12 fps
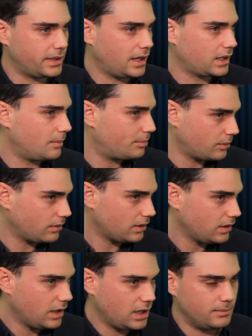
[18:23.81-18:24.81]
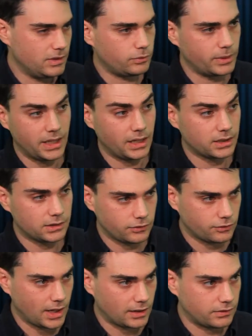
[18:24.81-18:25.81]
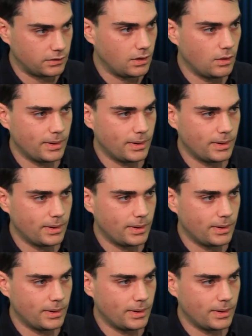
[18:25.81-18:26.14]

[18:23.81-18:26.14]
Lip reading: can't get bored, and it means we can't get distracted.